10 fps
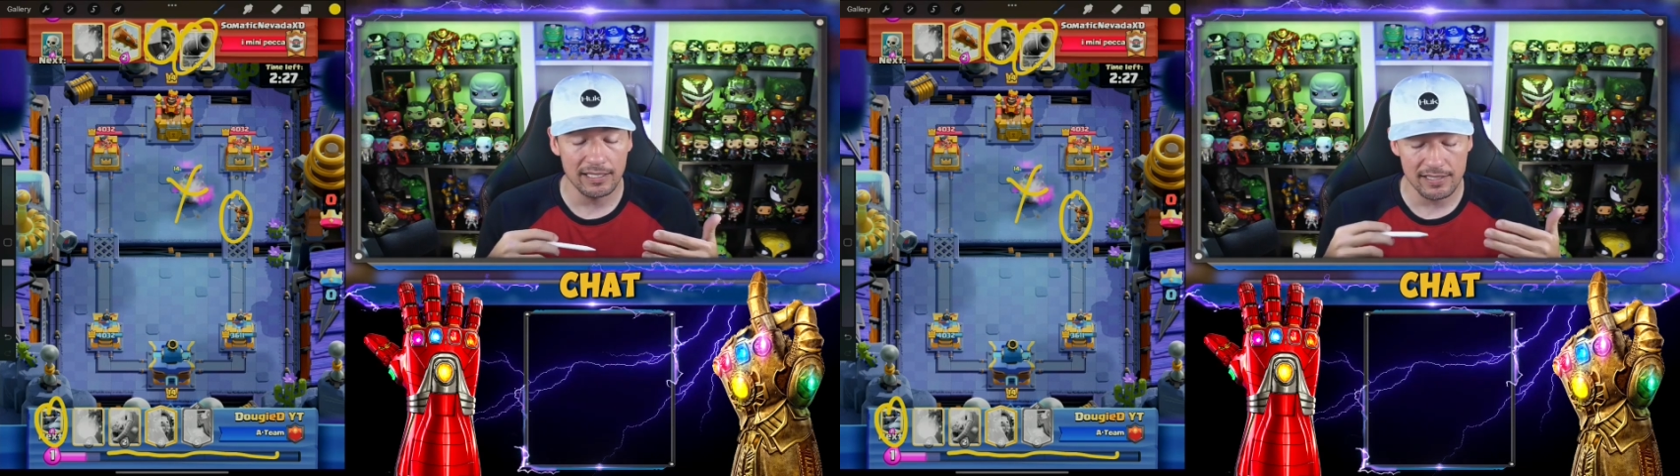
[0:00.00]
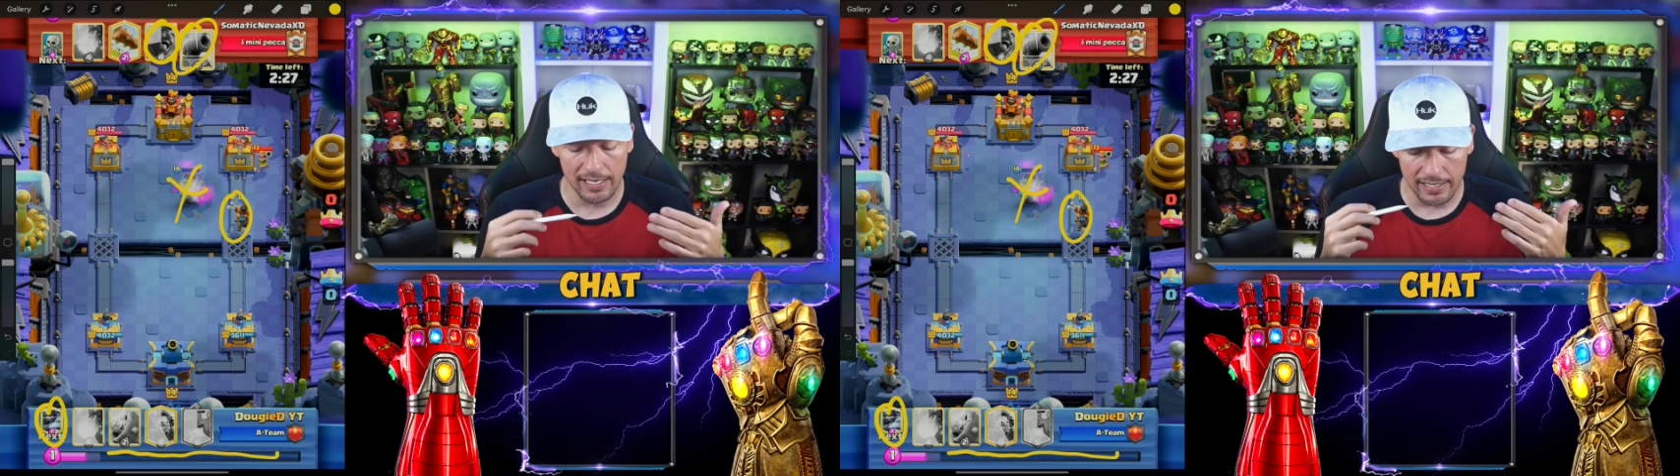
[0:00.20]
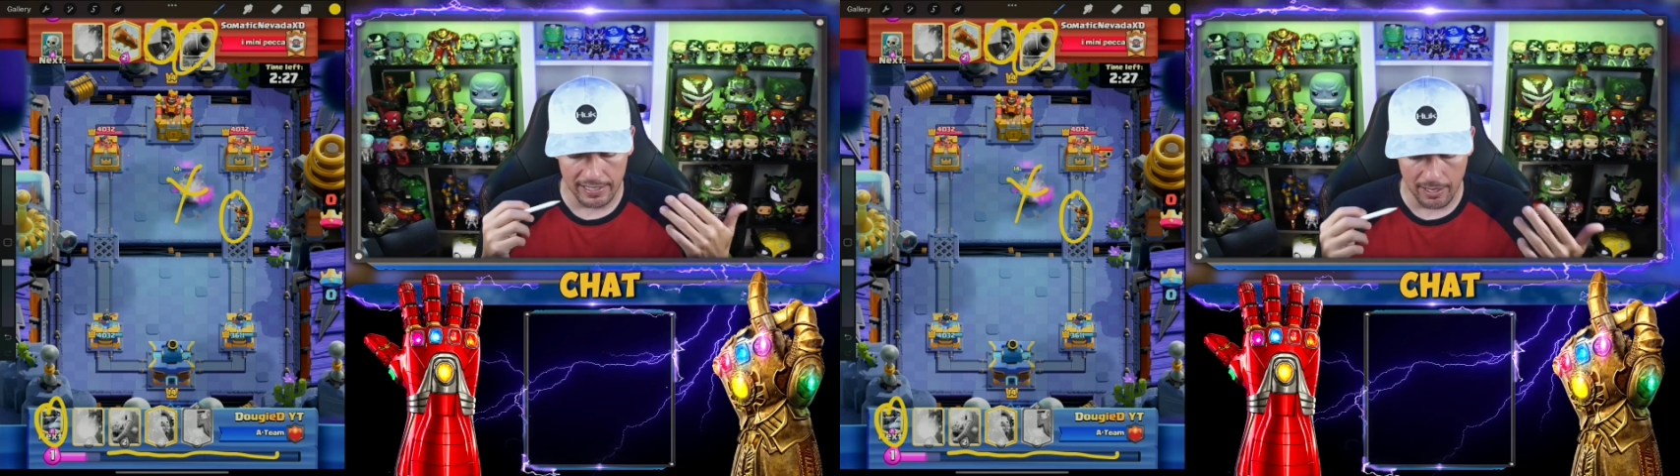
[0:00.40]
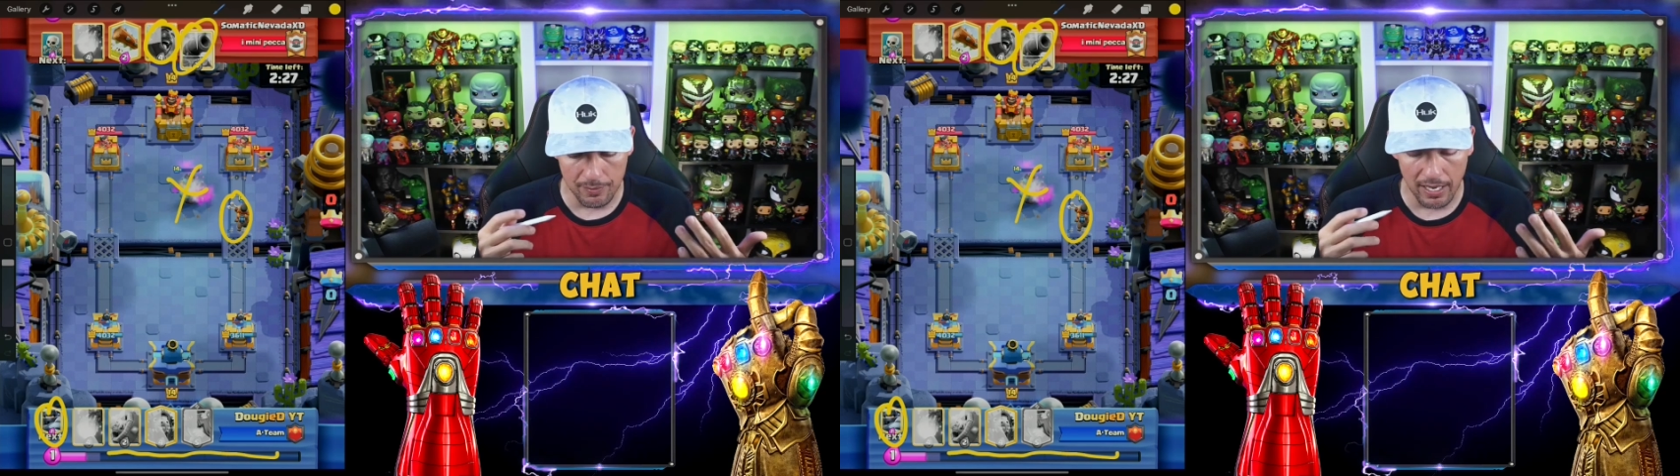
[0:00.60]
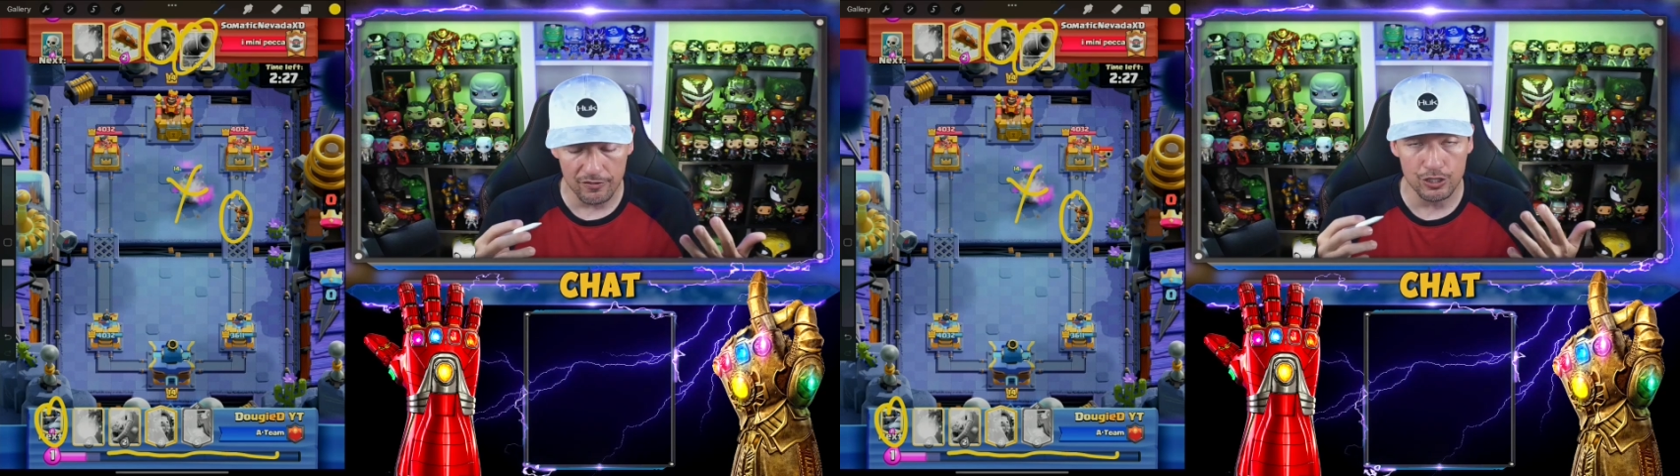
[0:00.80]
Is I kept
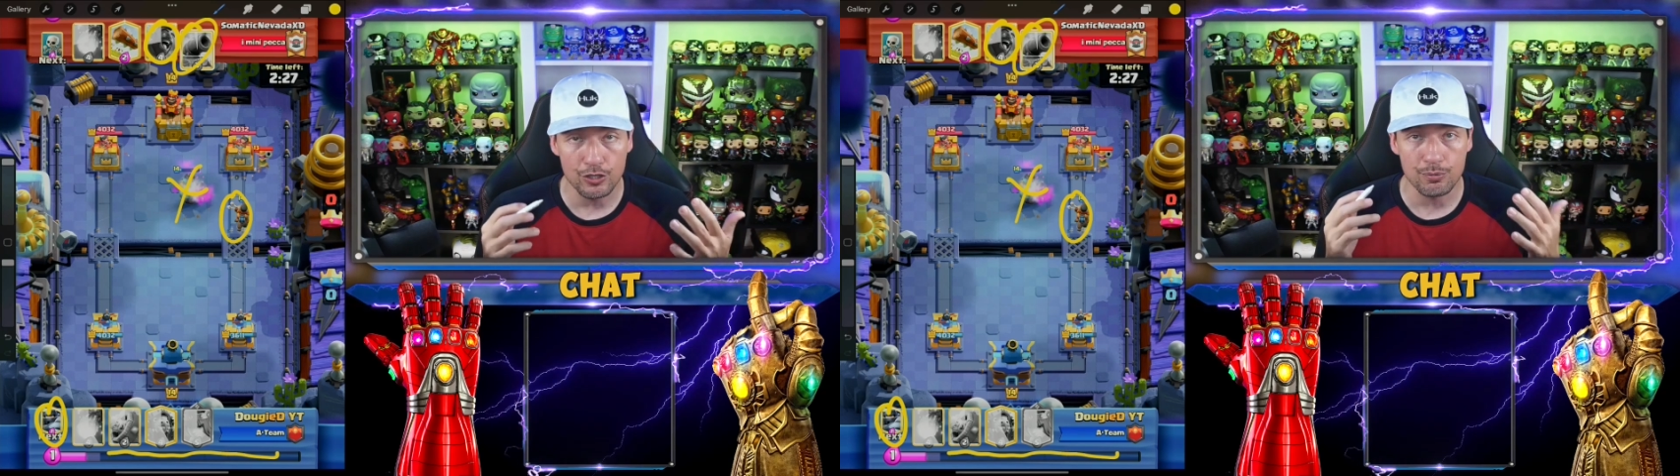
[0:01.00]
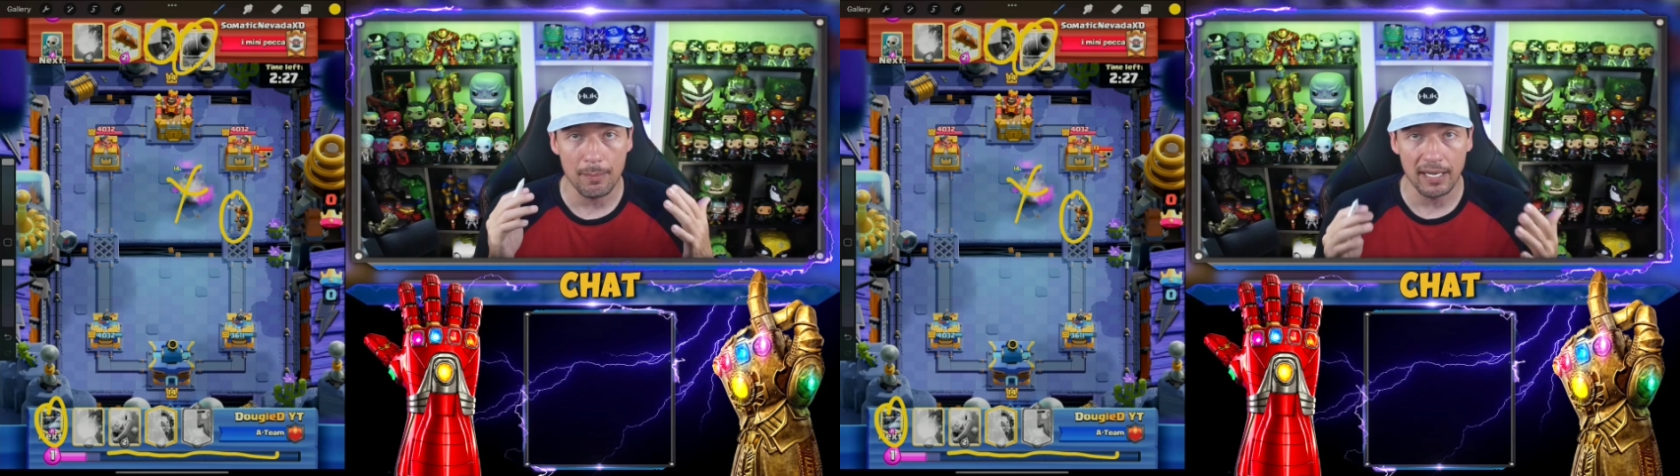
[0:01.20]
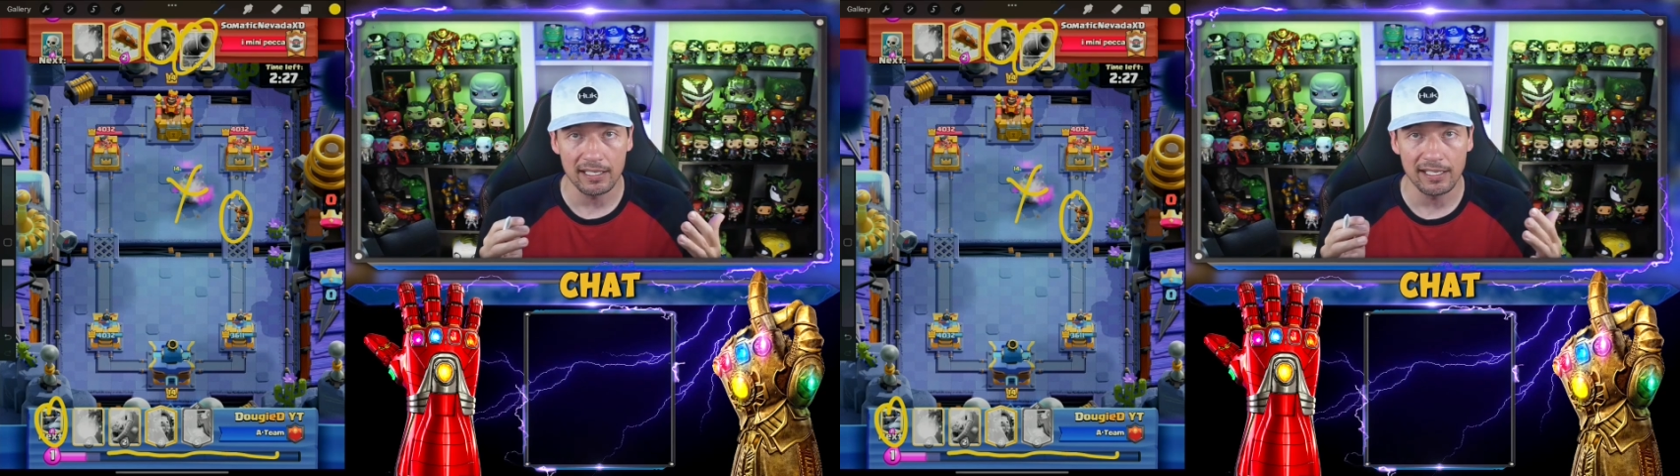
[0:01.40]
having to use my Mega